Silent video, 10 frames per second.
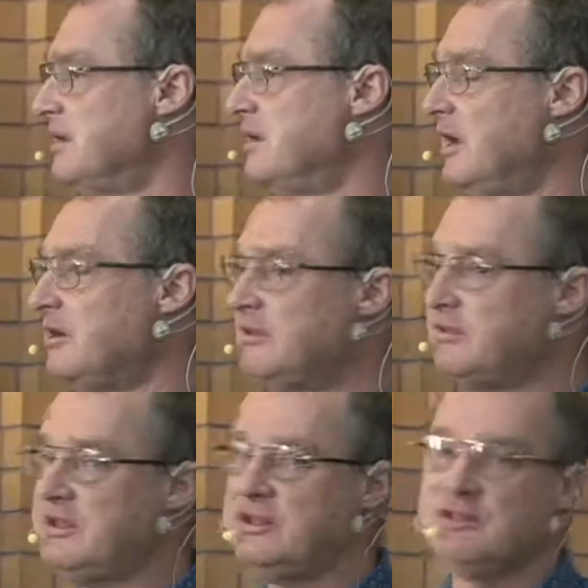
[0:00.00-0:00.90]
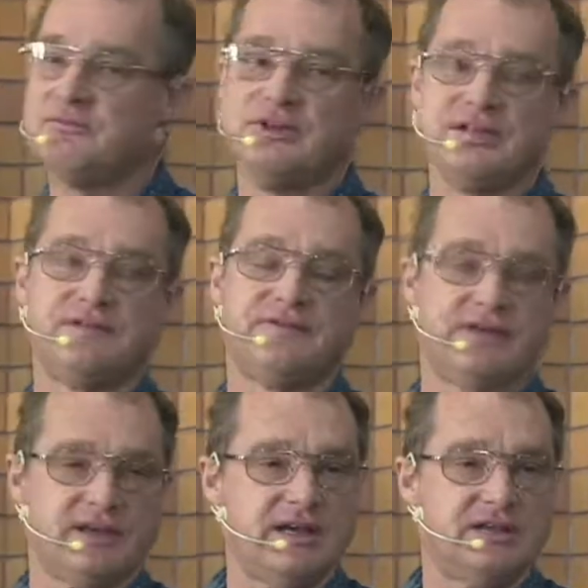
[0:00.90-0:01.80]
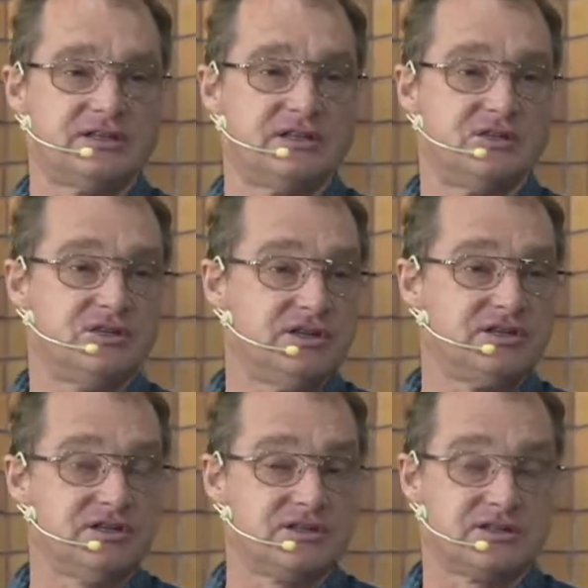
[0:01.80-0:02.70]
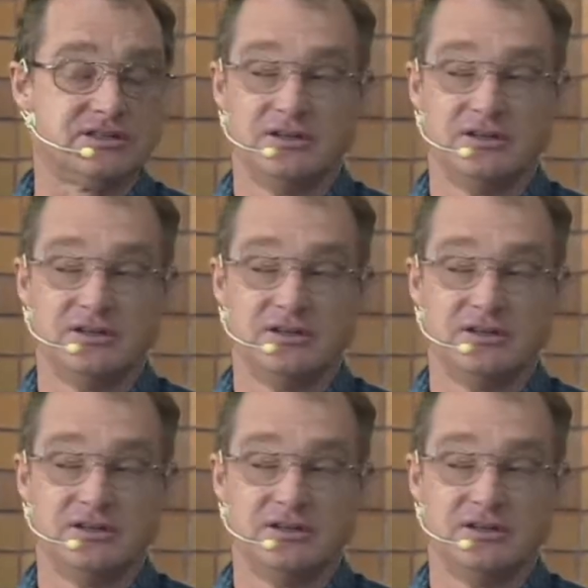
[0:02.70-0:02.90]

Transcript: And I think the reason for that is that Jesus